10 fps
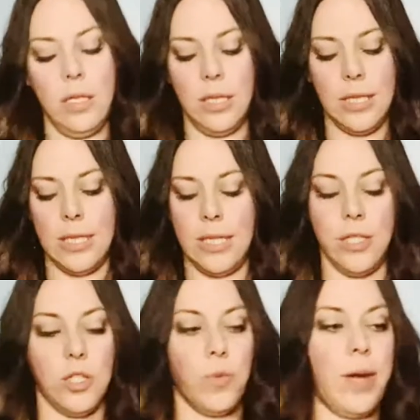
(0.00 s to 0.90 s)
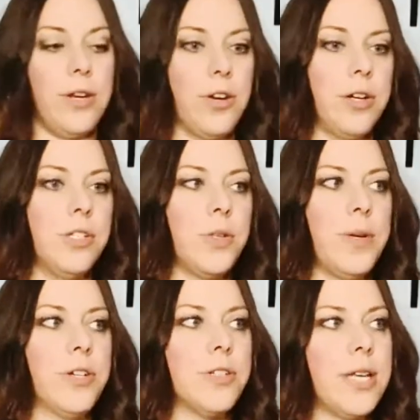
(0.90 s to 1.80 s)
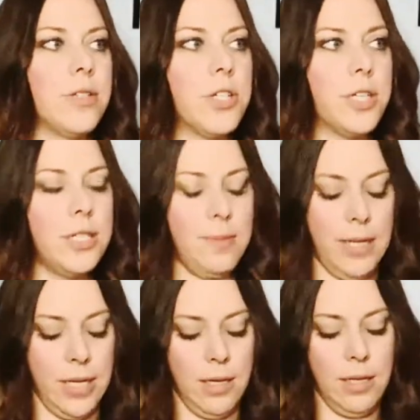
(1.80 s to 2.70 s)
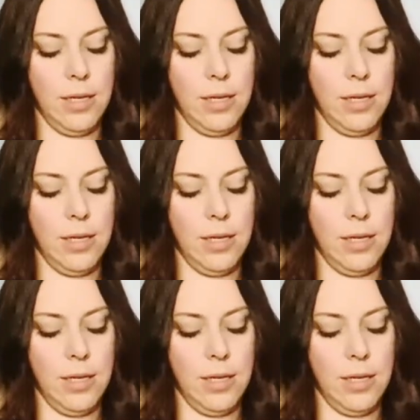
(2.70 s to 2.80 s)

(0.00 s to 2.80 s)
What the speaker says: Let's see. Surrender. Surrender sounds good to me.